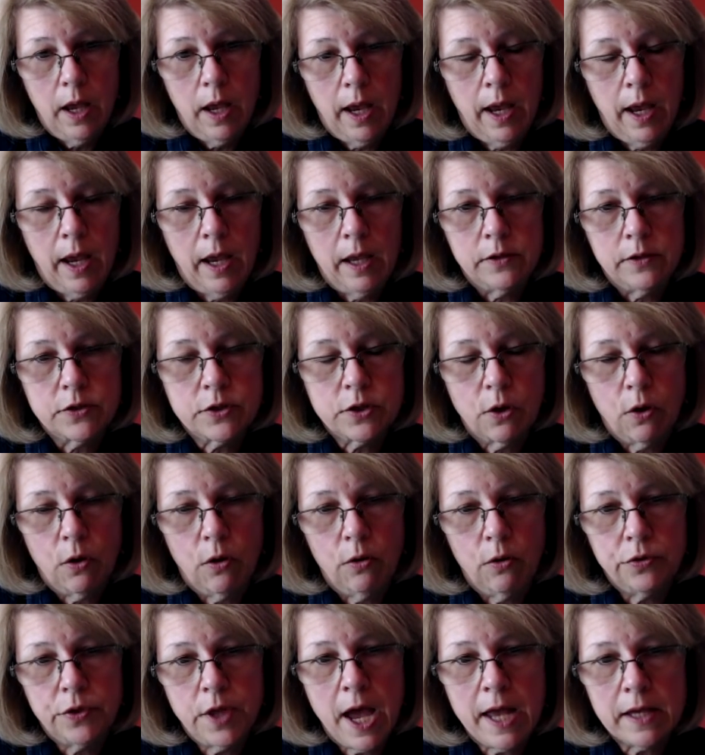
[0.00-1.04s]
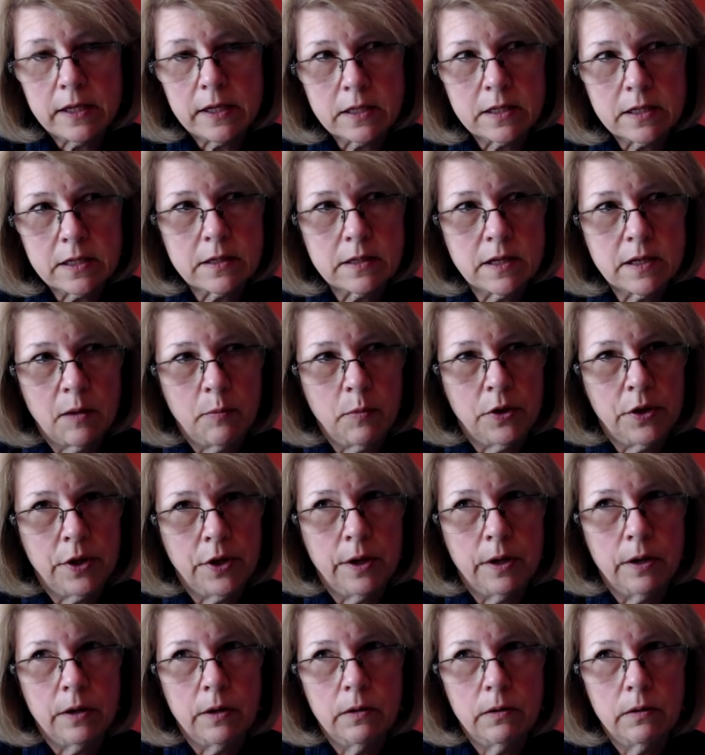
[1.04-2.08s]
And so that's some of
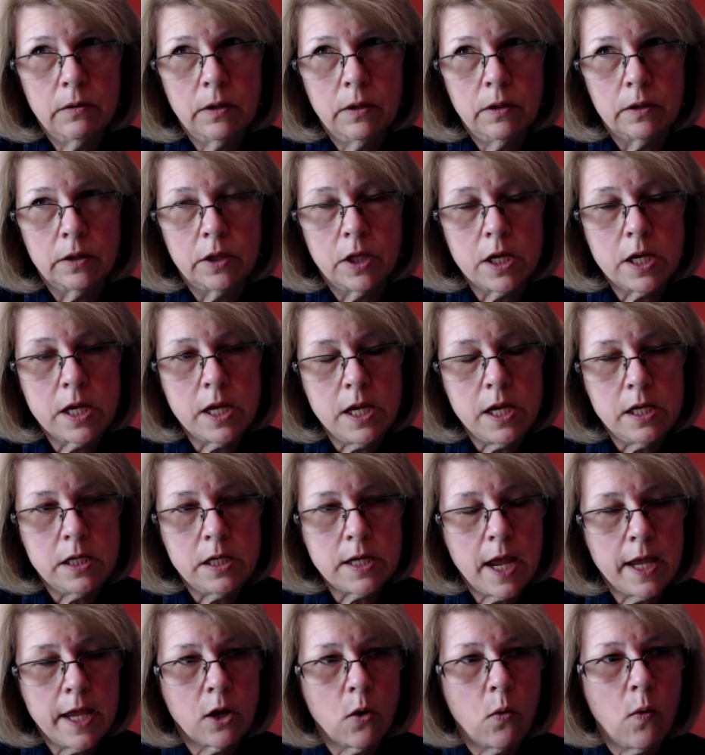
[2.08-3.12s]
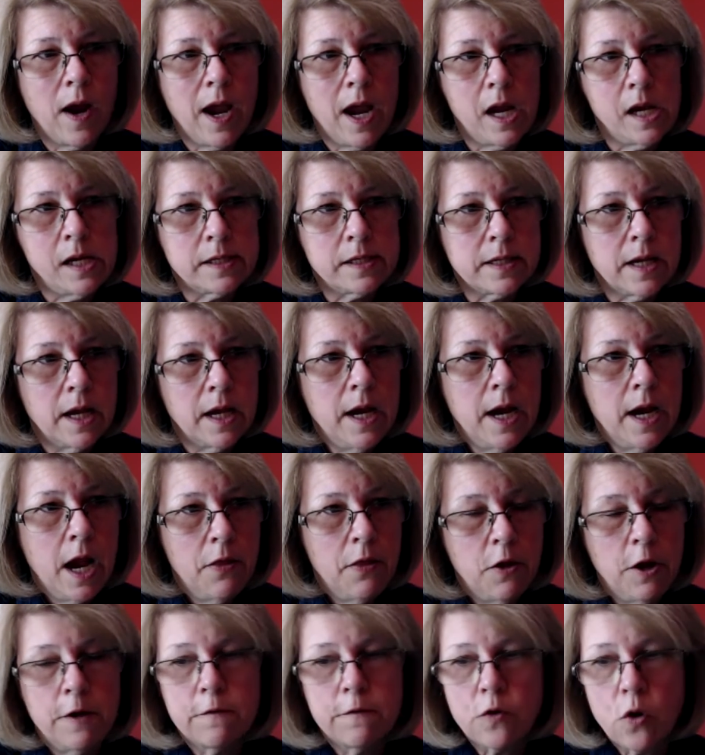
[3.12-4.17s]
the key takeaways.
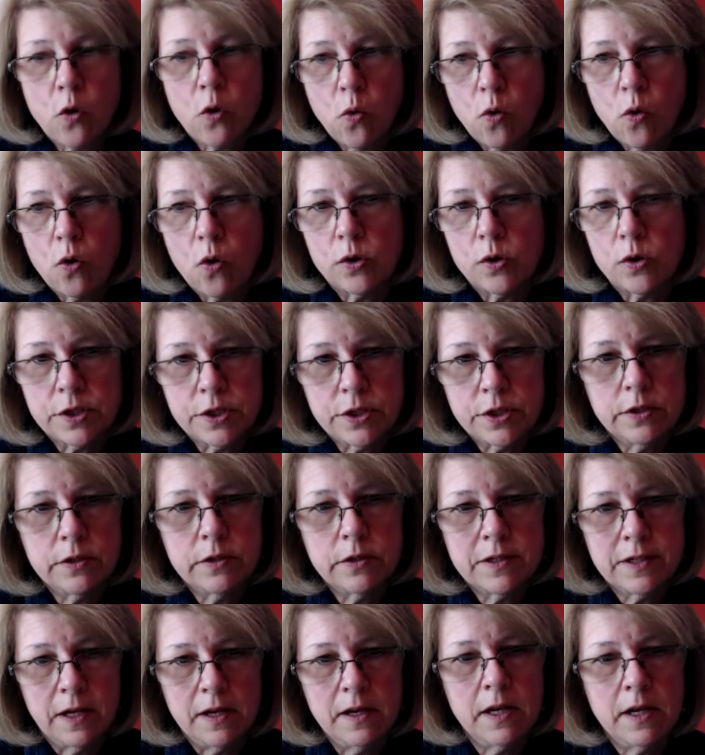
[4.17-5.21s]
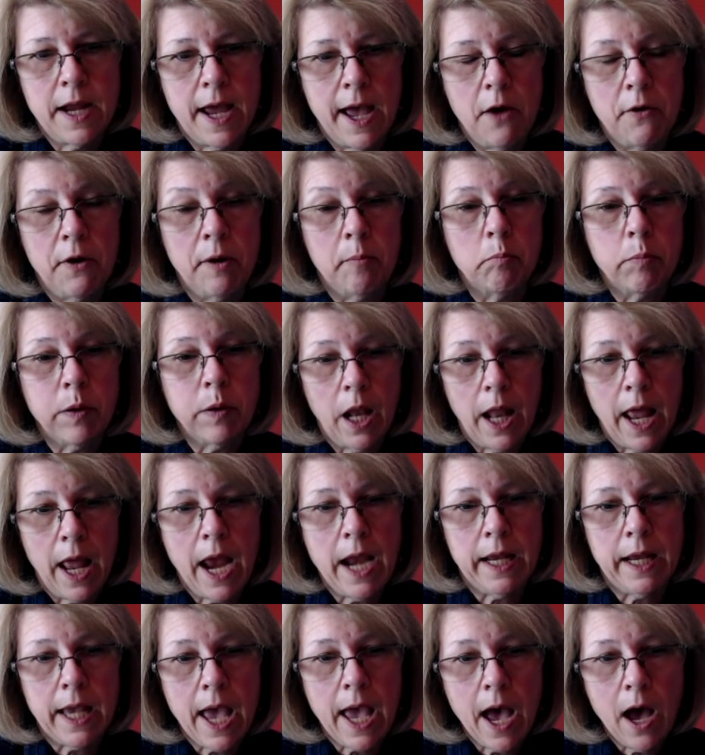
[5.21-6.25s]
And then, of course, sitting down and
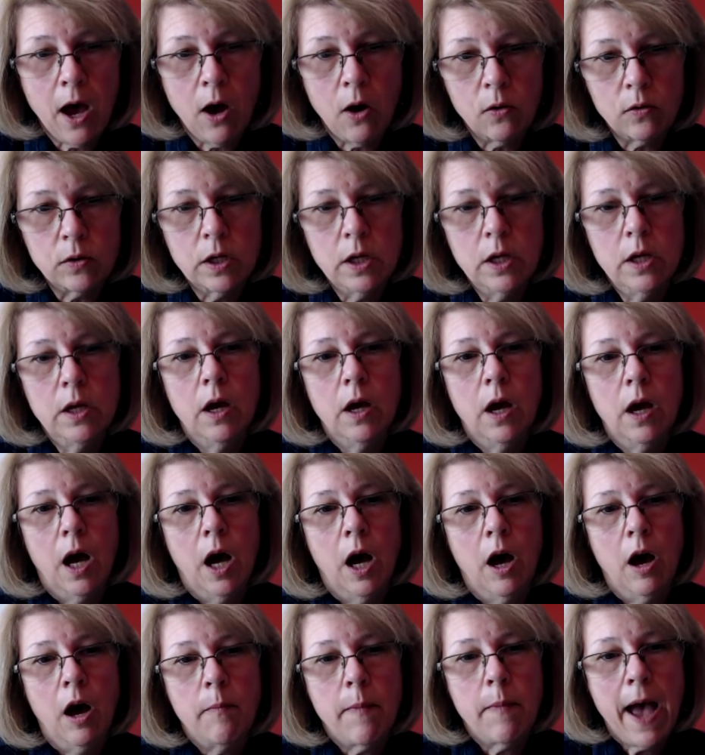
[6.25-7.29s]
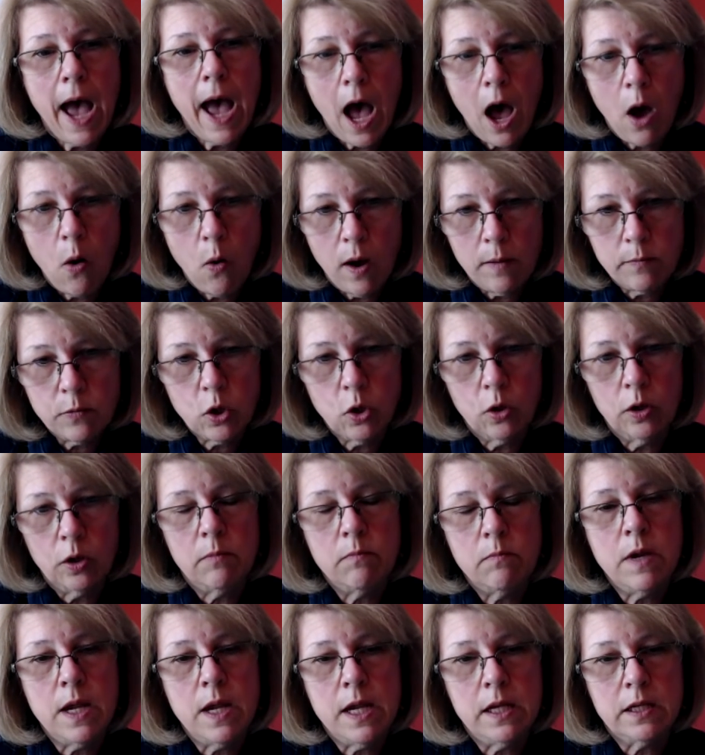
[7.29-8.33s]
planning out how I'm going to
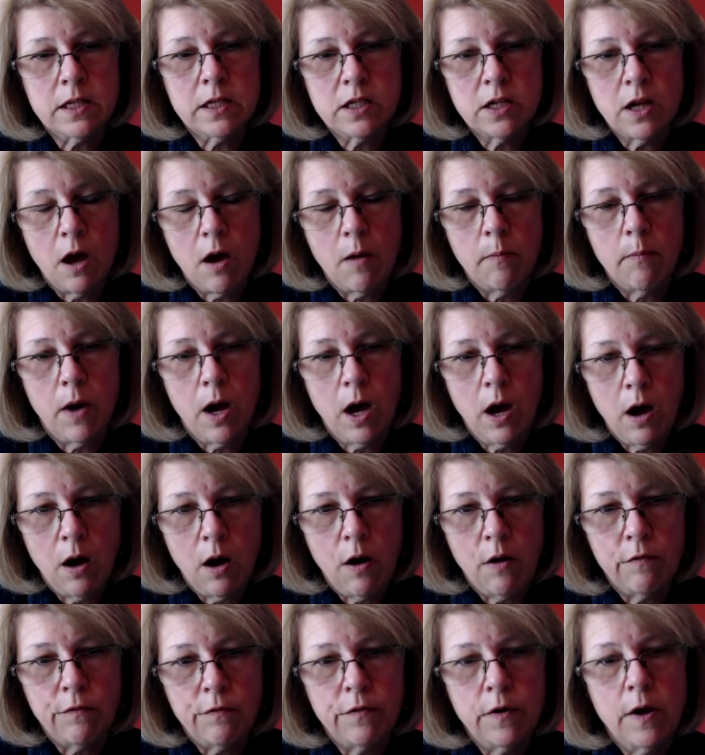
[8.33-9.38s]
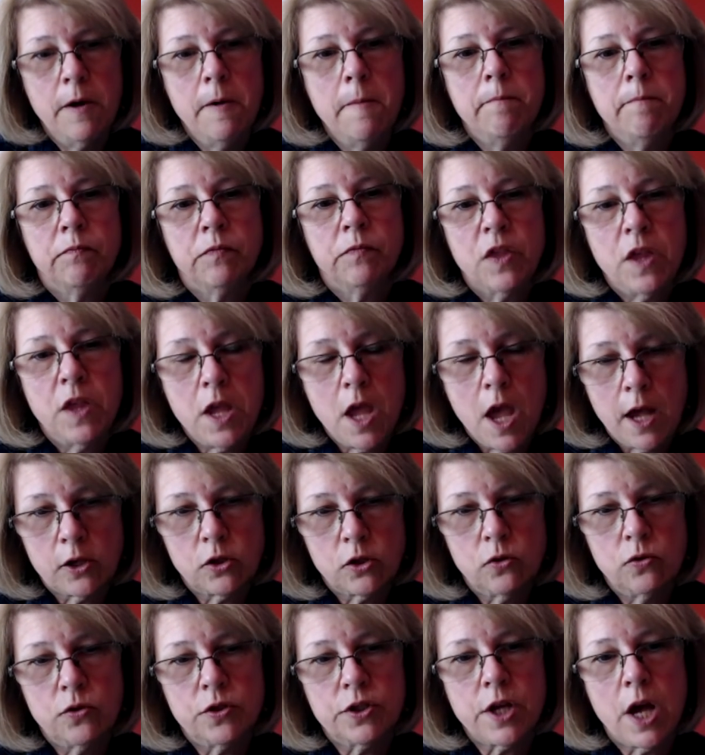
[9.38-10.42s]
meet some of the
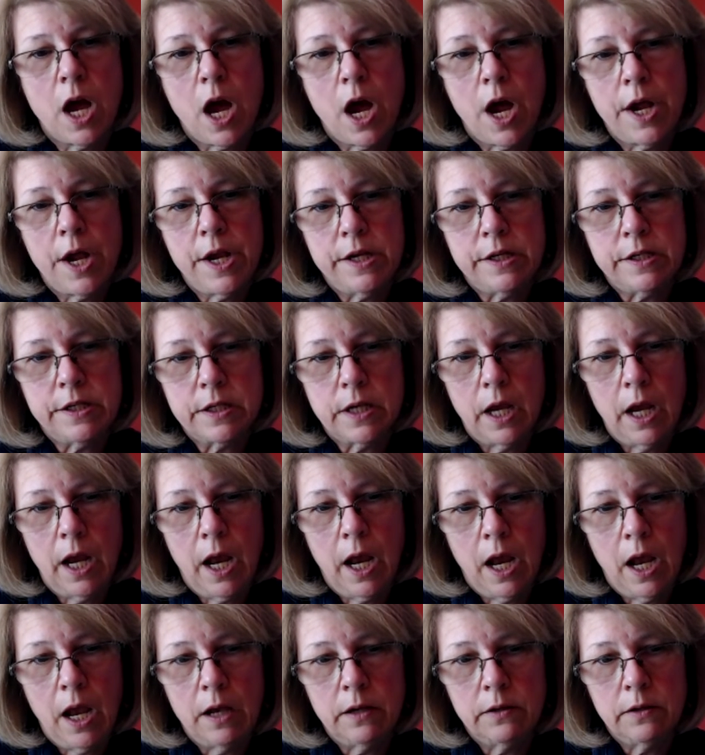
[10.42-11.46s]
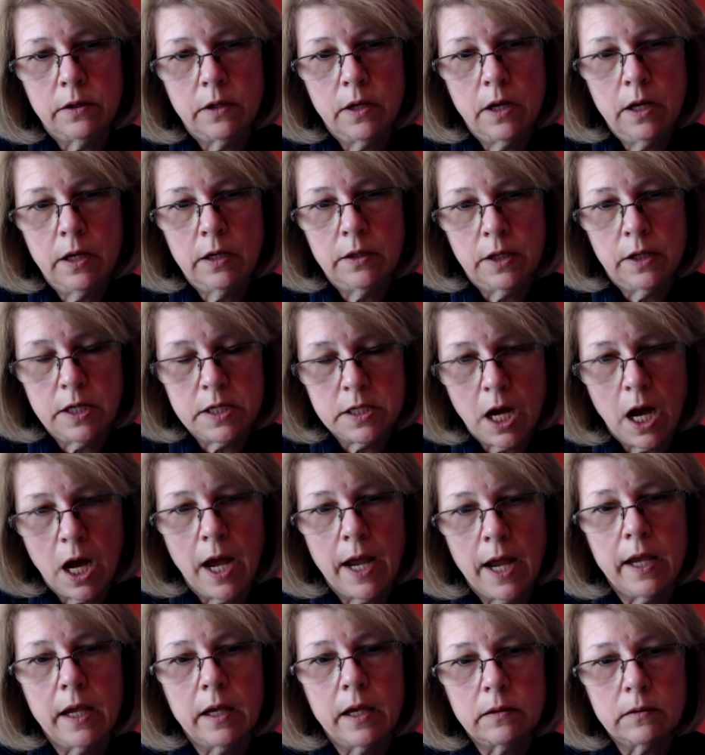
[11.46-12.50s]
exercise and the
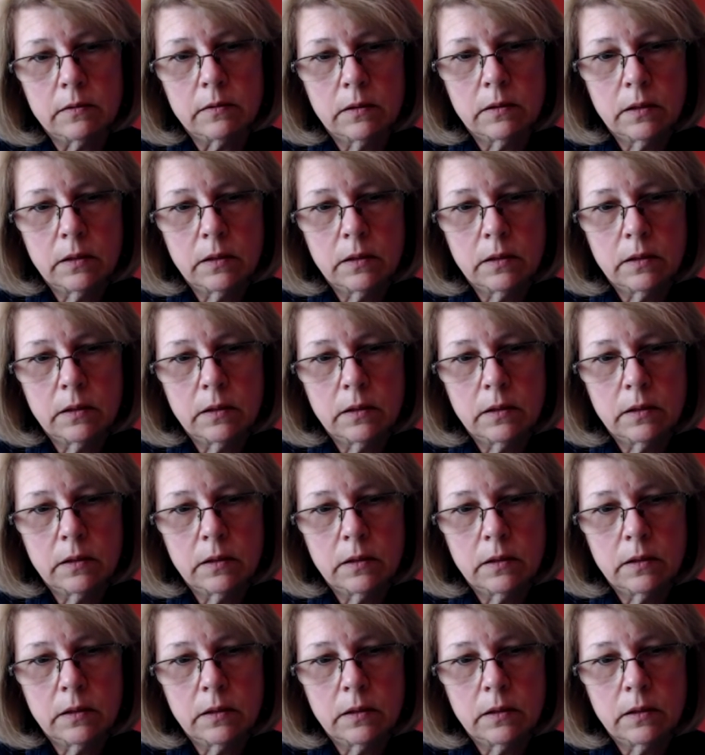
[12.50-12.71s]
diet